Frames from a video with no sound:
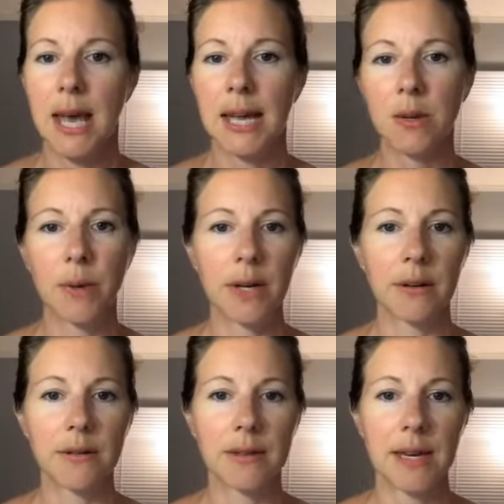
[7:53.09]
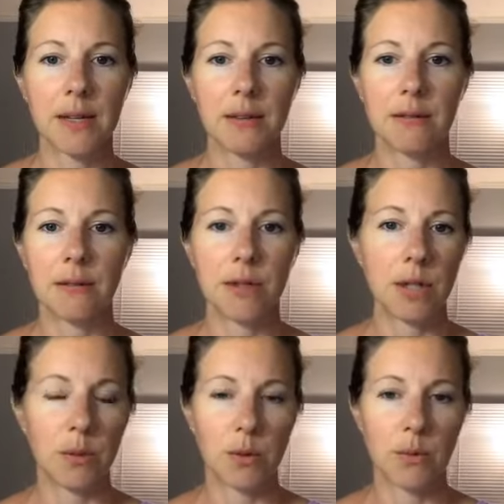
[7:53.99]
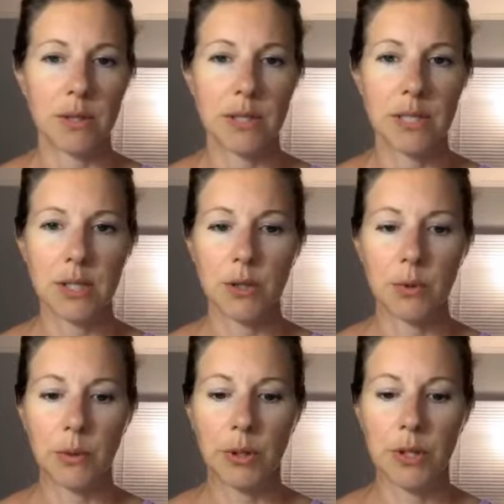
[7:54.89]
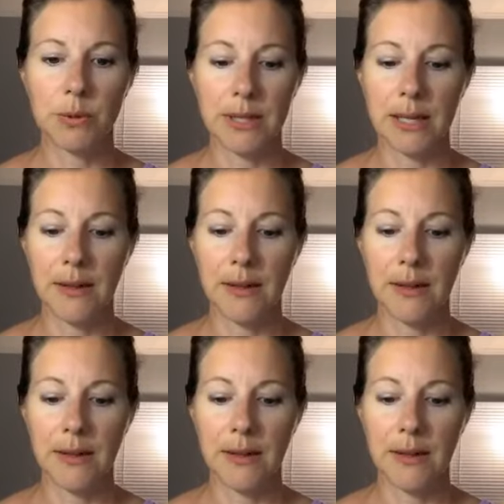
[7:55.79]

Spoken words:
anywhere that you would want to use it.